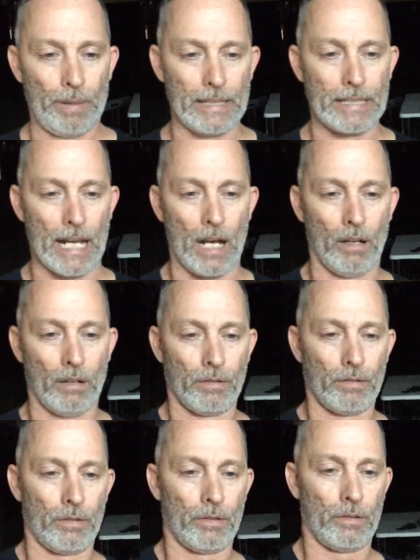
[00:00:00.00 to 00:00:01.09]
Peace out.
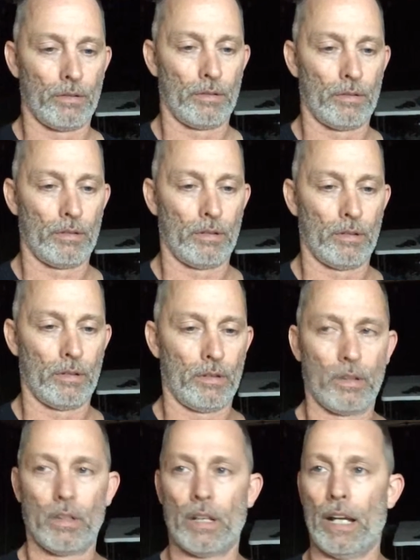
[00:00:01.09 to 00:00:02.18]

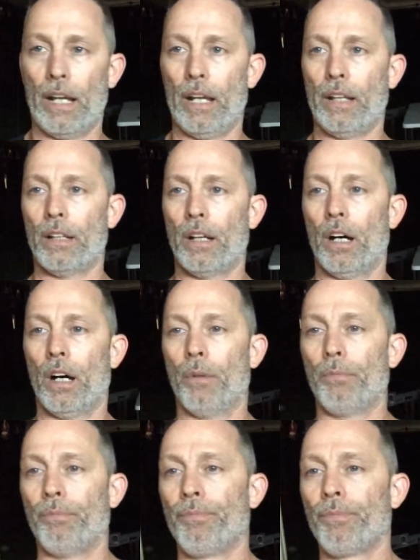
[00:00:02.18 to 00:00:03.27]
And
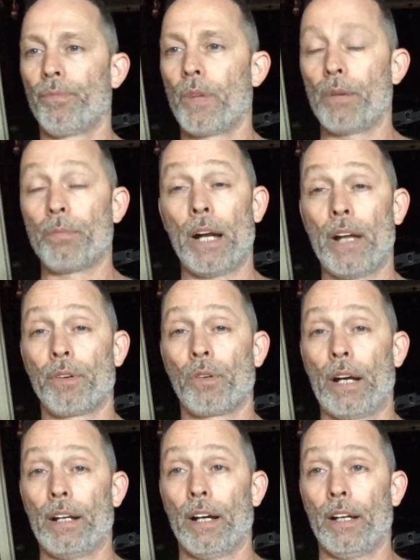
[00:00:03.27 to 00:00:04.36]
everybody have a
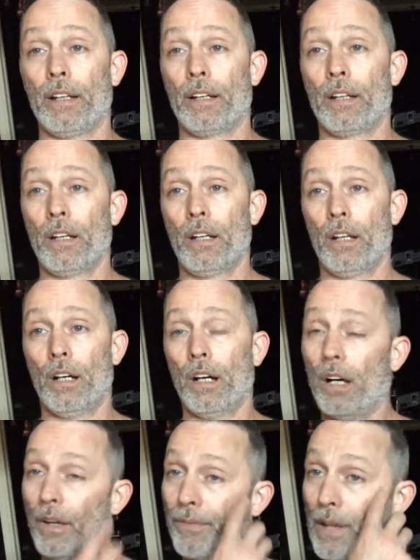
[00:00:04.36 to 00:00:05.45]
great night.
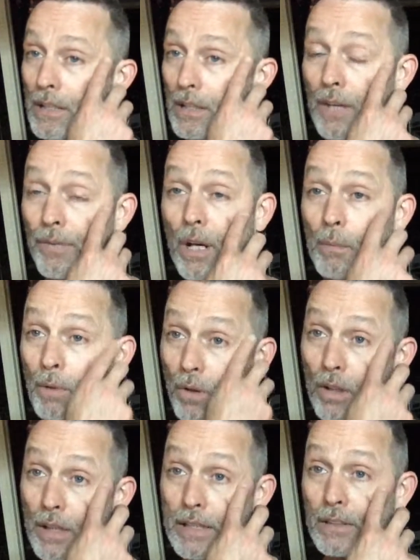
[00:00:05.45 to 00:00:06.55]
Thanks a lot for coming
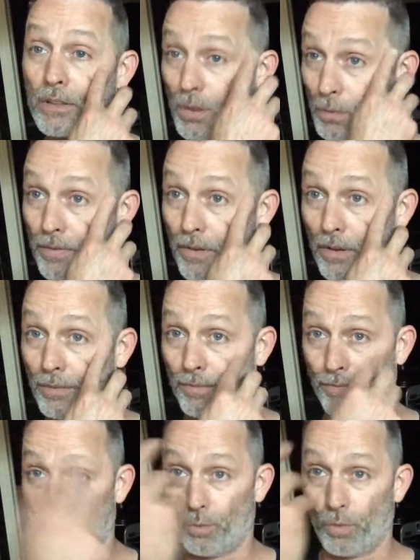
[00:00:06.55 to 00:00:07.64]
on, listening to me for
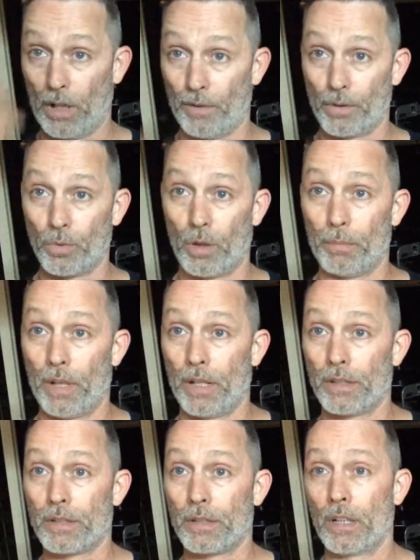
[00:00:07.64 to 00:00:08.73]
whatever, 20
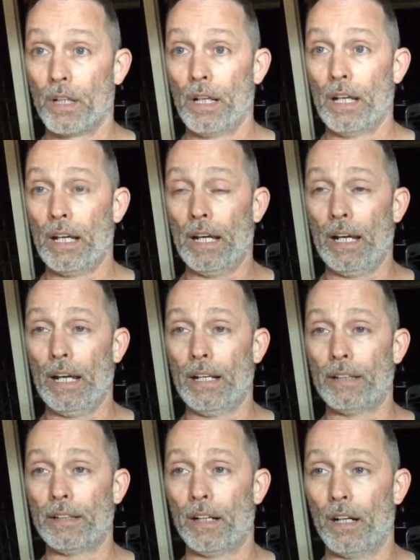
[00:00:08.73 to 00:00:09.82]
minutes.
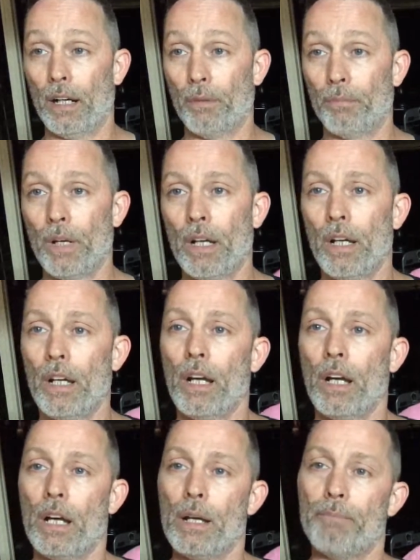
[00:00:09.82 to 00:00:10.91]
And
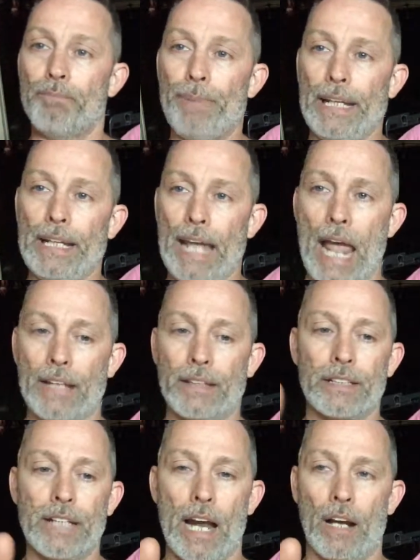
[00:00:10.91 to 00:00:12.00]
be at the
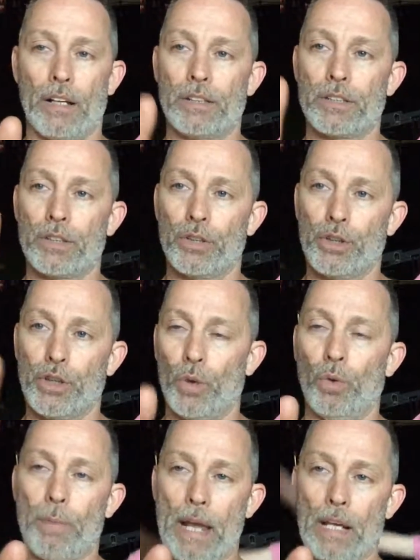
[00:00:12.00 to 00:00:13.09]
challenge.
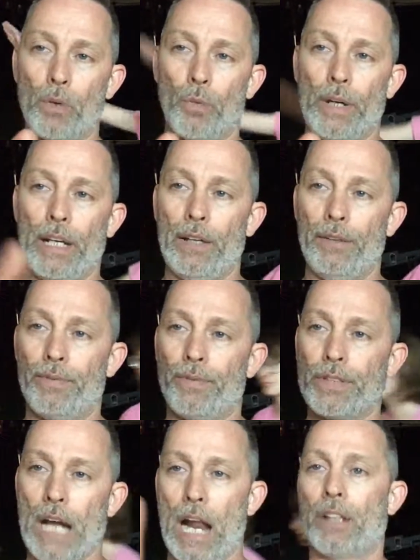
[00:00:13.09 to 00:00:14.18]
Do a bacon weave.
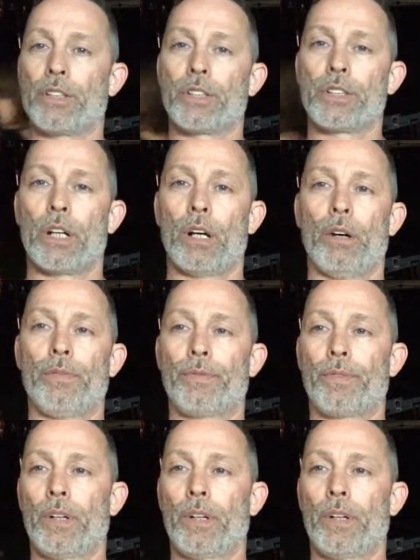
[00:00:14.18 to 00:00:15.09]
Challenge yourself.